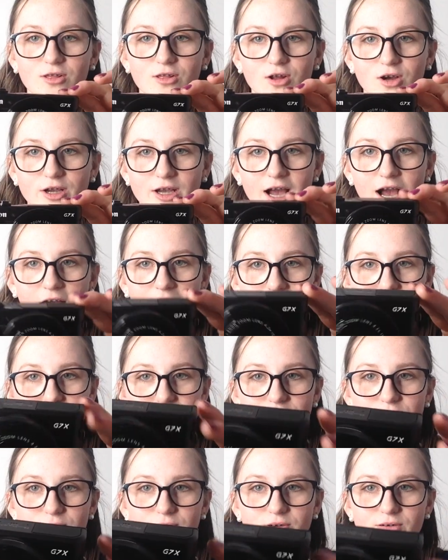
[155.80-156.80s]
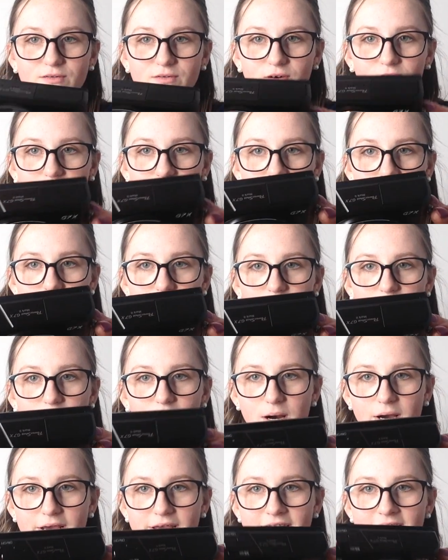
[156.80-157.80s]
Look how beautiful.
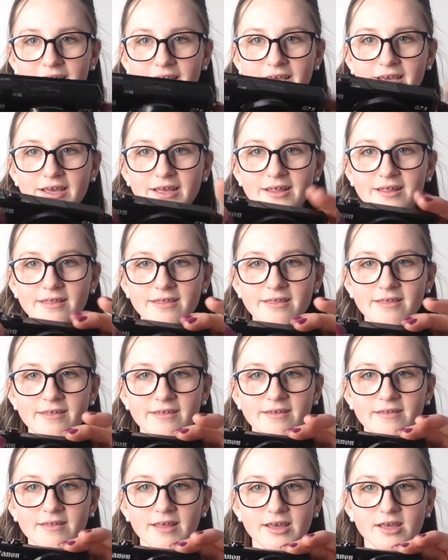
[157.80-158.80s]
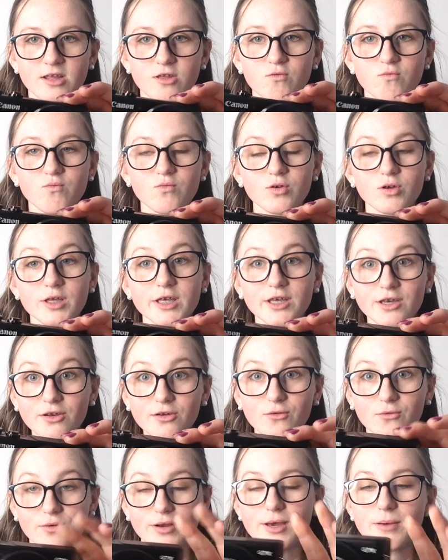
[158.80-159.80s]
Buttons, and like it's really good
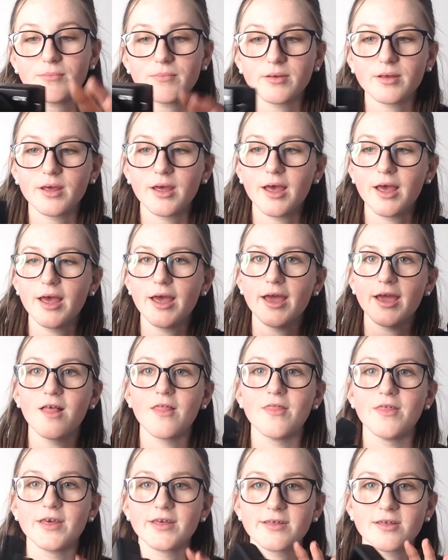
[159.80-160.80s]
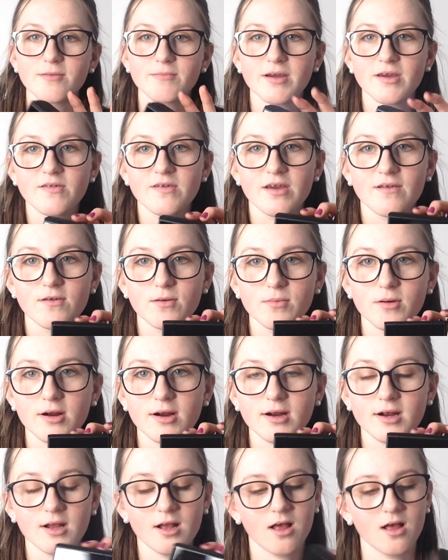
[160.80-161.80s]
grip. This is my favorite
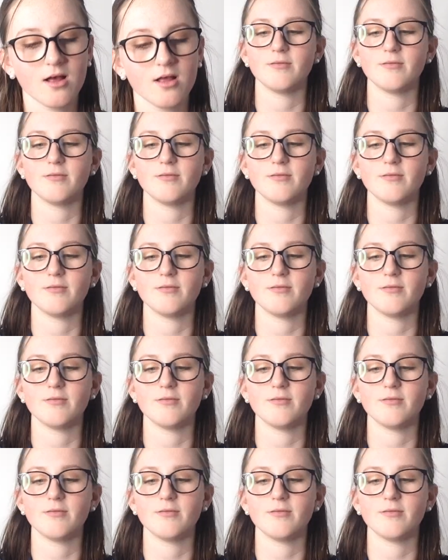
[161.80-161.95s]
part.